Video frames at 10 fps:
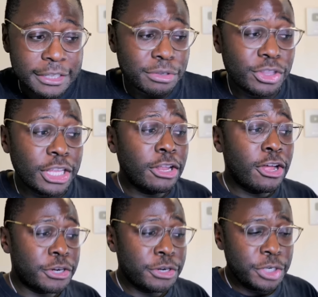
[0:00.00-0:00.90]
So the
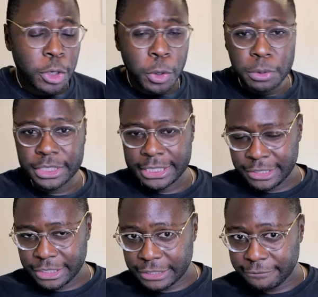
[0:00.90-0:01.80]
longer you're holding
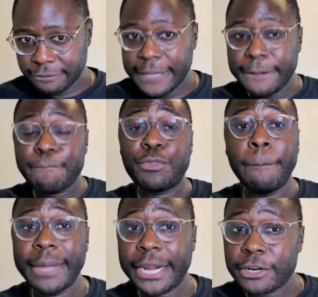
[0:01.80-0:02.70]
Injective, the
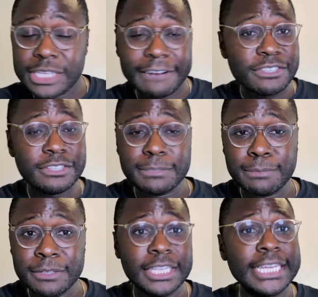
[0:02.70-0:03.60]
better. Because after six
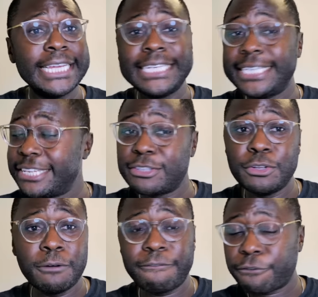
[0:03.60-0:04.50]
months, there's
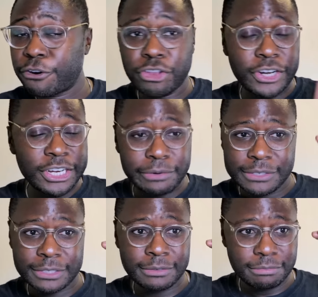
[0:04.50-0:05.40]
no further
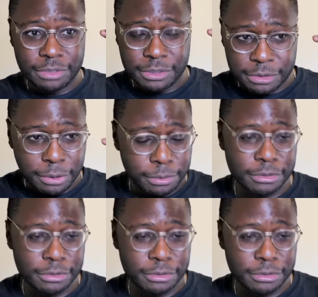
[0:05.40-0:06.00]
increase in total